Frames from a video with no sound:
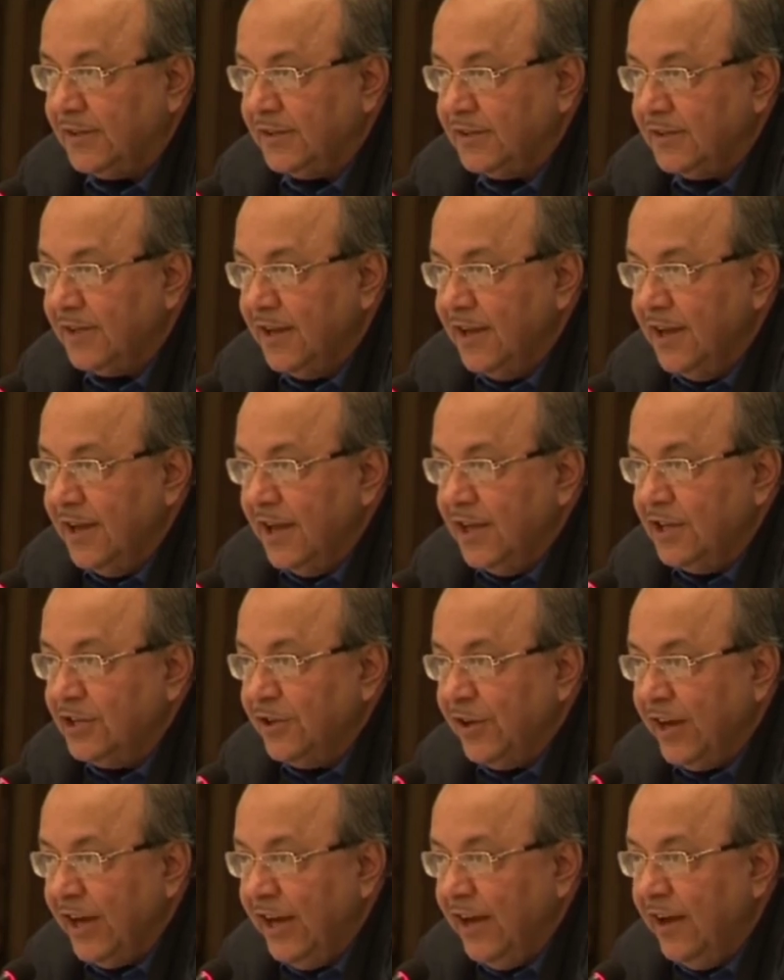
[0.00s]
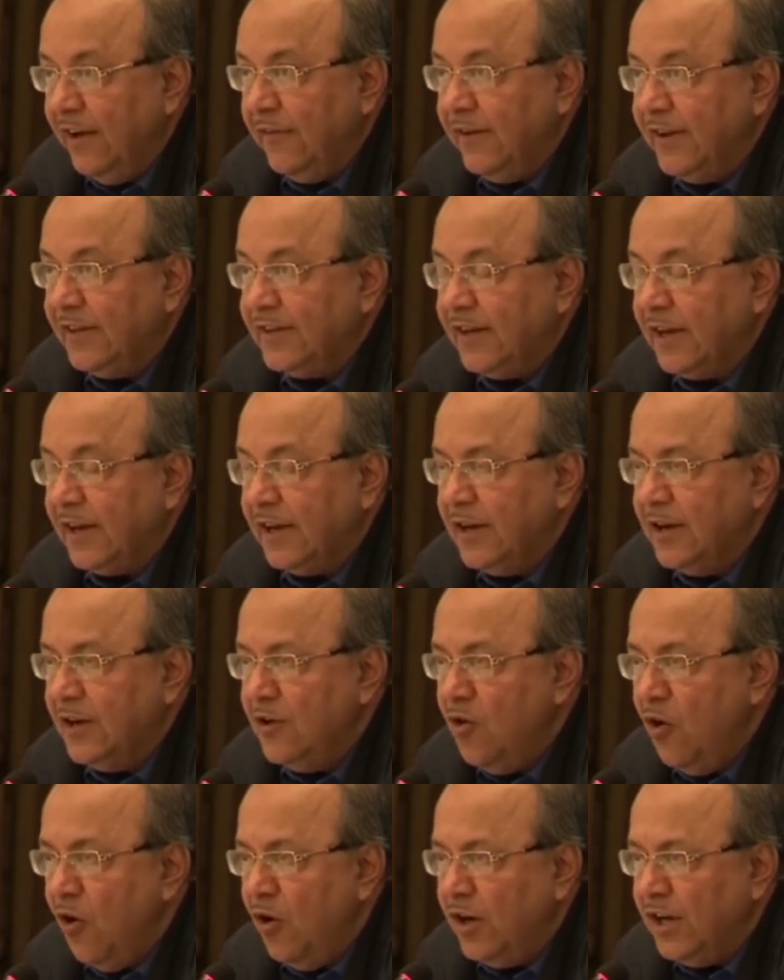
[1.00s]
So here is a
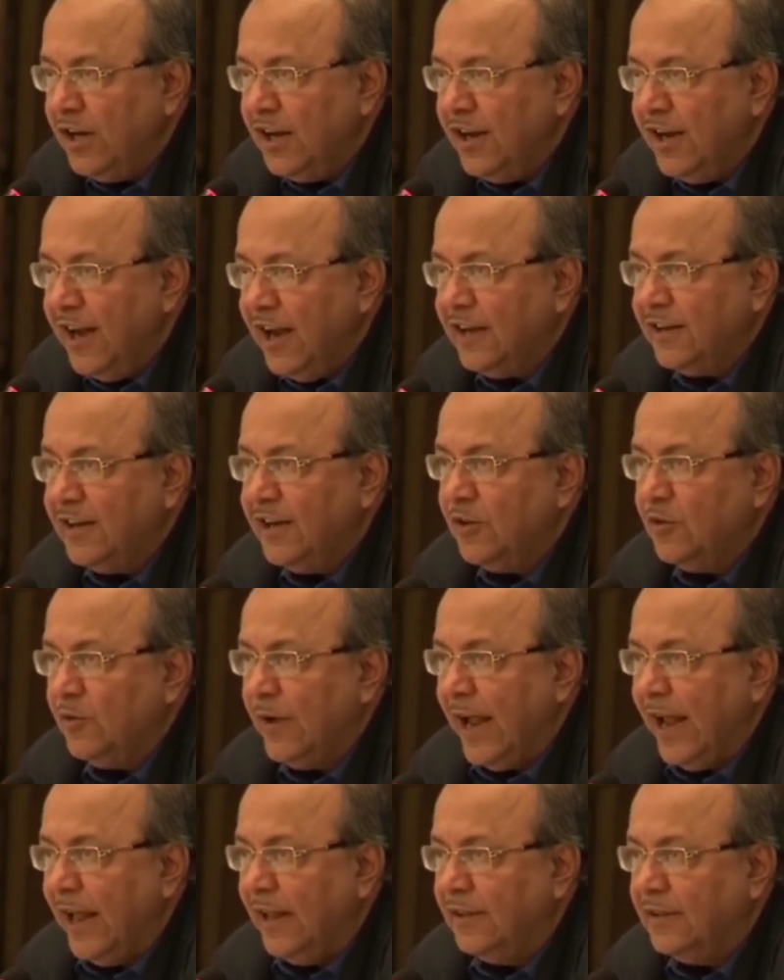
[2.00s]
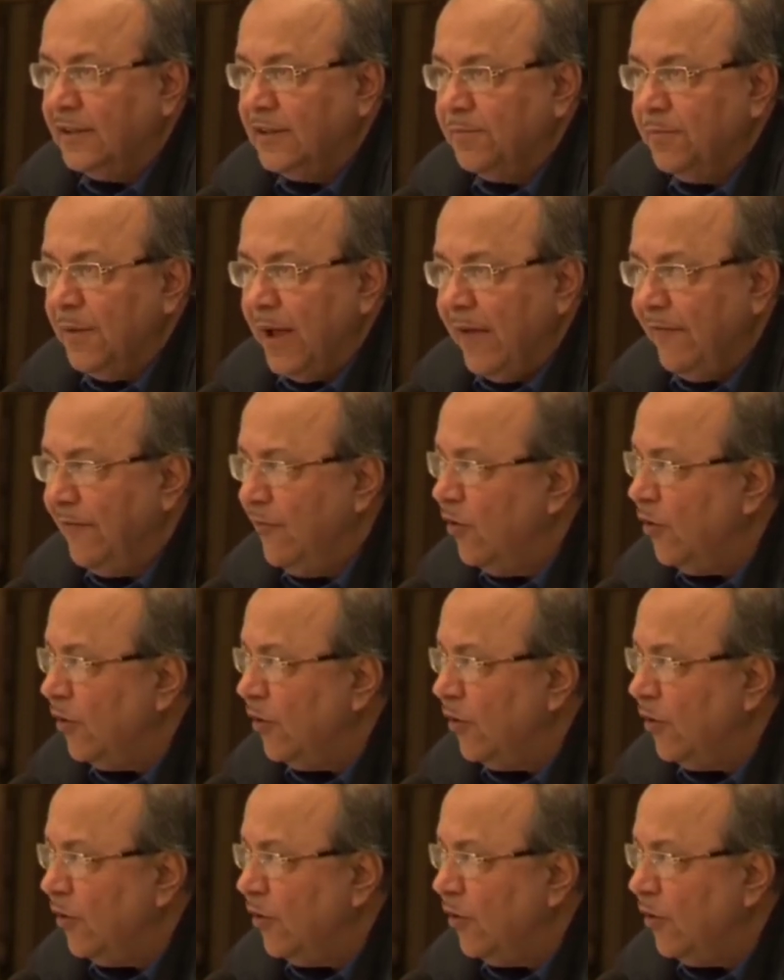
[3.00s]
non-connected to health effort.